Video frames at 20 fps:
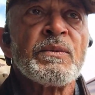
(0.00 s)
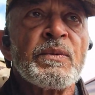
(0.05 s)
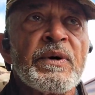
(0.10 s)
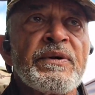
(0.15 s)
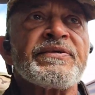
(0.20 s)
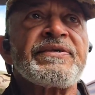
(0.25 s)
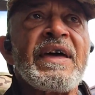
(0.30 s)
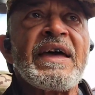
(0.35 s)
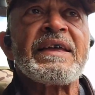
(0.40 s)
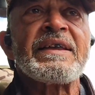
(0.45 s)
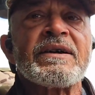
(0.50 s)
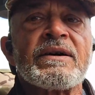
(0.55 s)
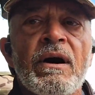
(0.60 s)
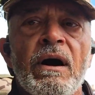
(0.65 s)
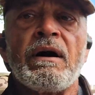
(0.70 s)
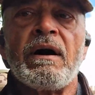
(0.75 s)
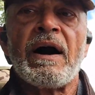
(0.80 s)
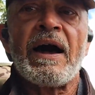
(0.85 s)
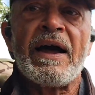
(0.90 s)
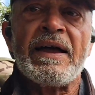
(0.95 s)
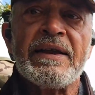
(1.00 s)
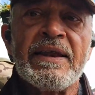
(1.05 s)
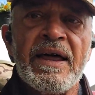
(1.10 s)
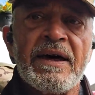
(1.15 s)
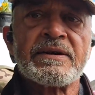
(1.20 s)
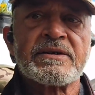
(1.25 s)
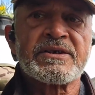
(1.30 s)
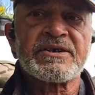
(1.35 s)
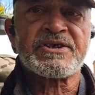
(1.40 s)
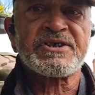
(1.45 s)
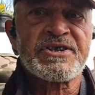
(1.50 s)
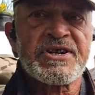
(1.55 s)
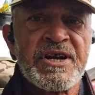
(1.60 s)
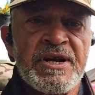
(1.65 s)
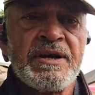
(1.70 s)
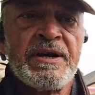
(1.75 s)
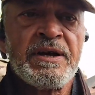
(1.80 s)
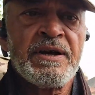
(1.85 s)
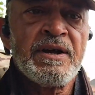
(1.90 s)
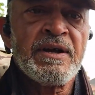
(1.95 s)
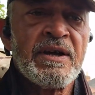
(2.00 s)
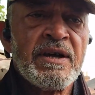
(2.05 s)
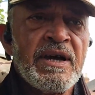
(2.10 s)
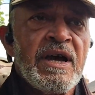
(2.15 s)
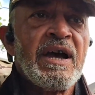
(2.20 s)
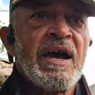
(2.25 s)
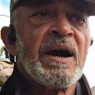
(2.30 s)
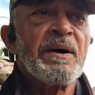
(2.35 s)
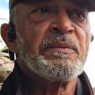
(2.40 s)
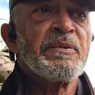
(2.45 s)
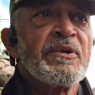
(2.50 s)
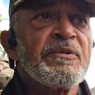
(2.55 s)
We've then got a lunch, and